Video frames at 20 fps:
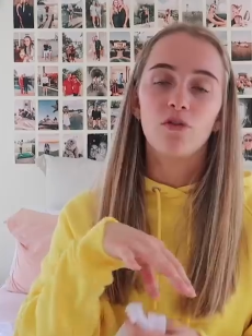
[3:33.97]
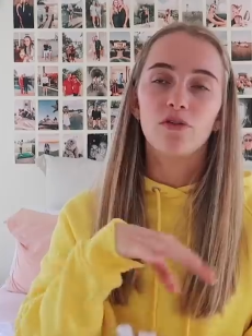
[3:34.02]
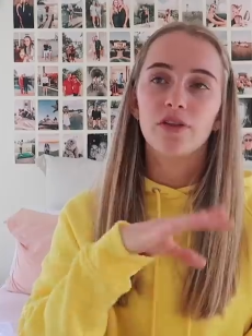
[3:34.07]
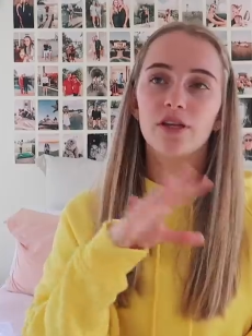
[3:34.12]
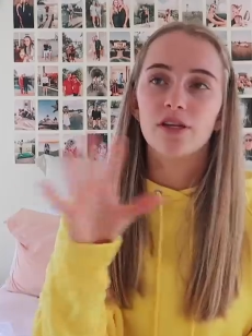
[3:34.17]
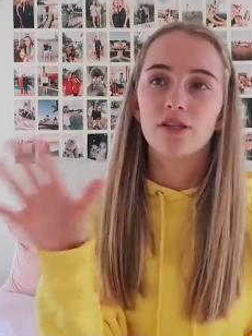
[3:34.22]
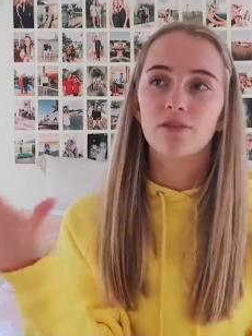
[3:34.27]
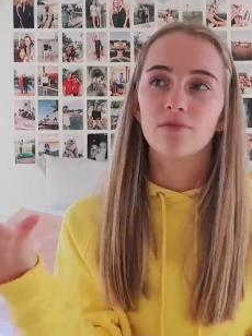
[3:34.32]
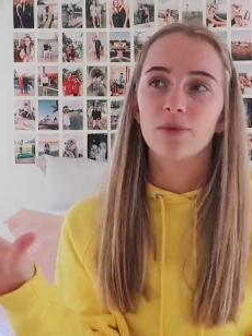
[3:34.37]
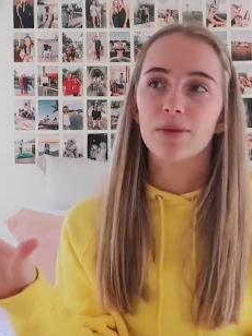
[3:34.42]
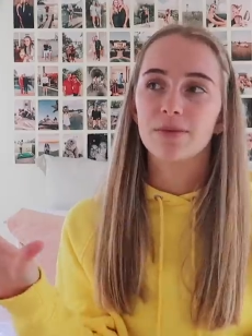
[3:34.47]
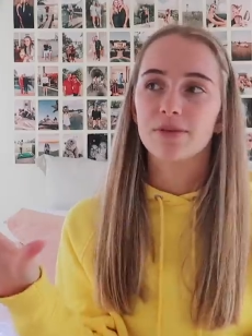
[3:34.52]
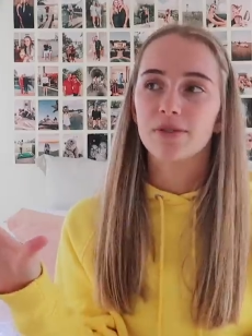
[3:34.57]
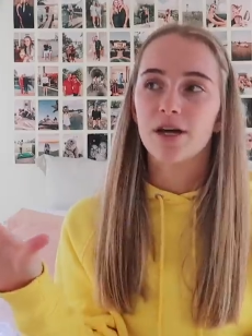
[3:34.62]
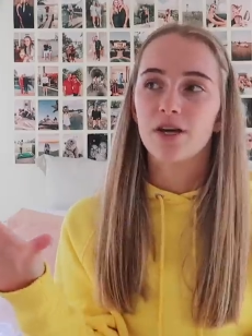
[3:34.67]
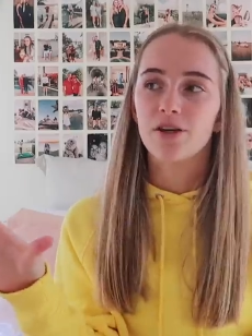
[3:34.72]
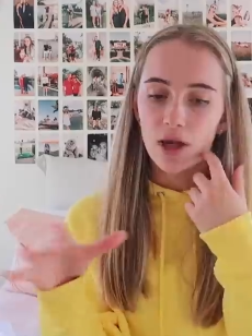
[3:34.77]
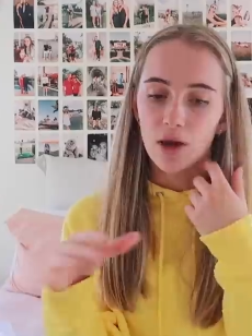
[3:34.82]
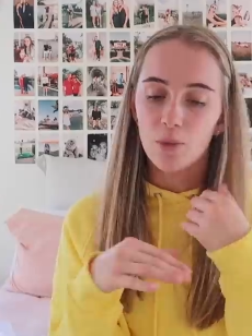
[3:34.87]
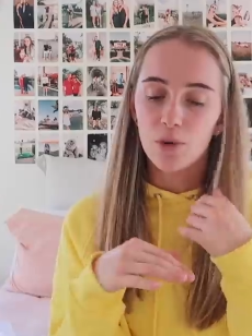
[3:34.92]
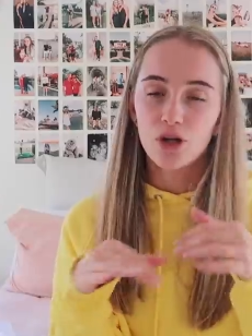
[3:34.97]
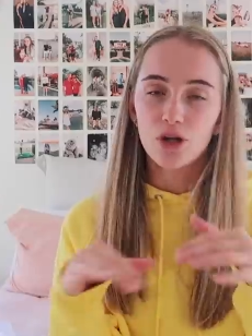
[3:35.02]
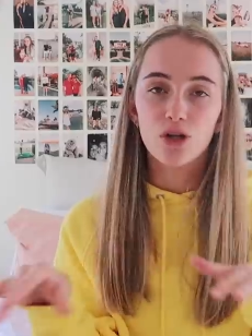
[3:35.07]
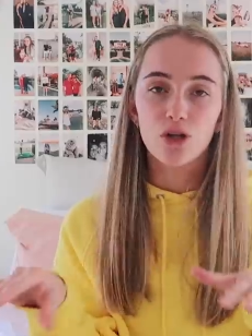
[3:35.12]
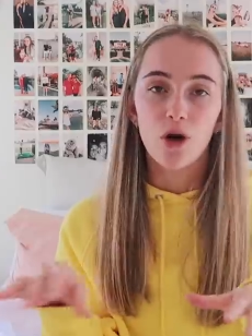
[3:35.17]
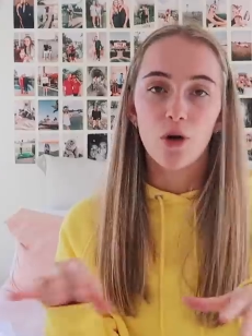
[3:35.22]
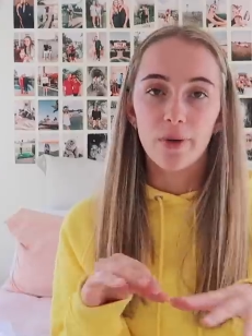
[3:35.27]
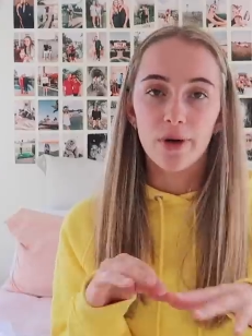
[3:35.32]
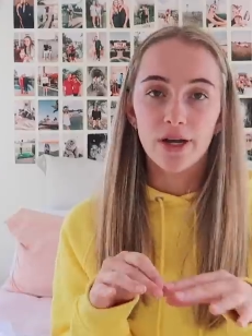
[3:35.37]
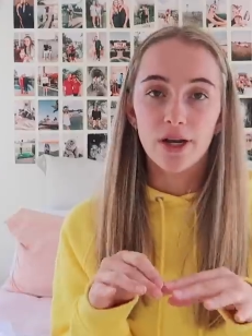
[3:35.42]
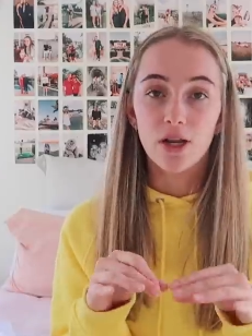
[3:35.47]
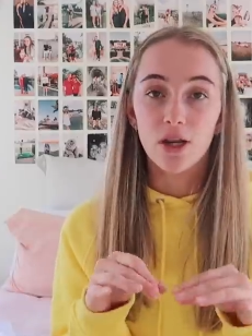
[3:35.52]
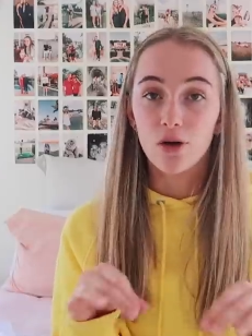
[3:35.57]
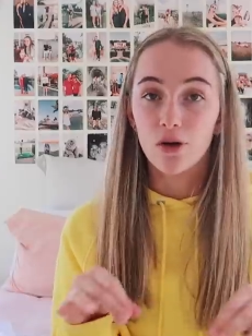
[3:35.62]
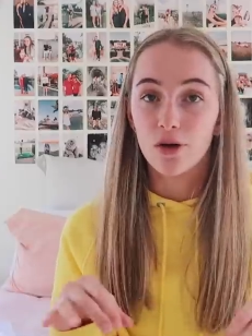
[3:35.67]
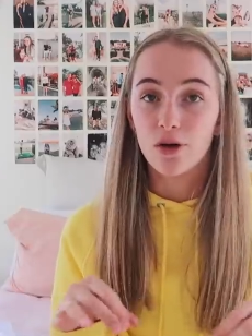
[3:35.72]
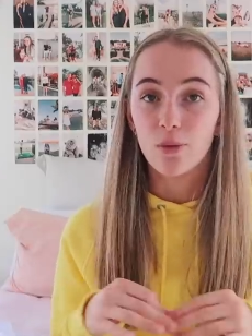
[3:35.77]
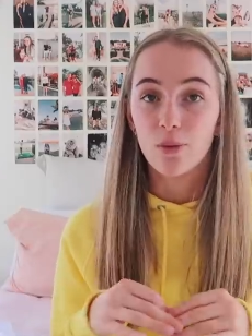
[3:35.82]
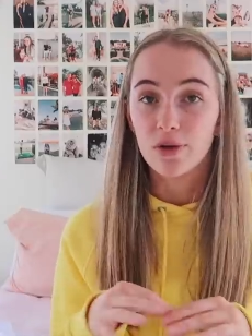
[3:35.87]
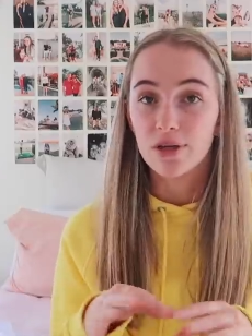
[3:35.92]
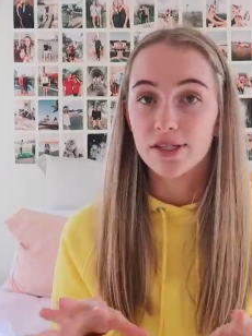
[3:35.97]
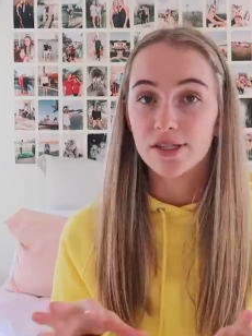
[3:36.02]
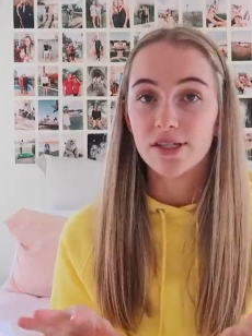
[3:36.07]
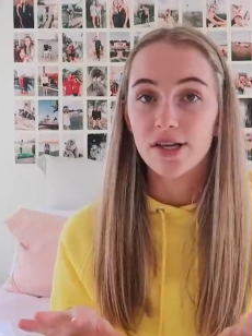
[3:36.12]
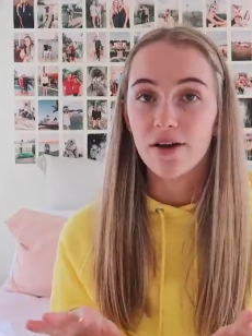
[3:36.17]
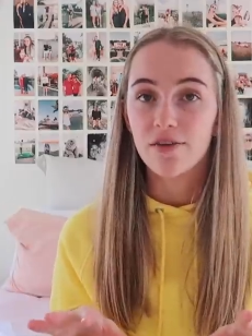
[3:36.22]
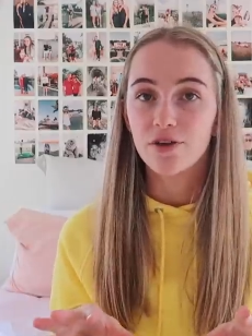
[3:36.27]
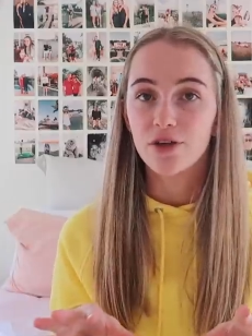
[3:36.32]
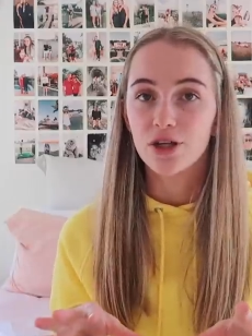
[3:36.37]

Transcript: On their website, like when you go in and look at all this stuff,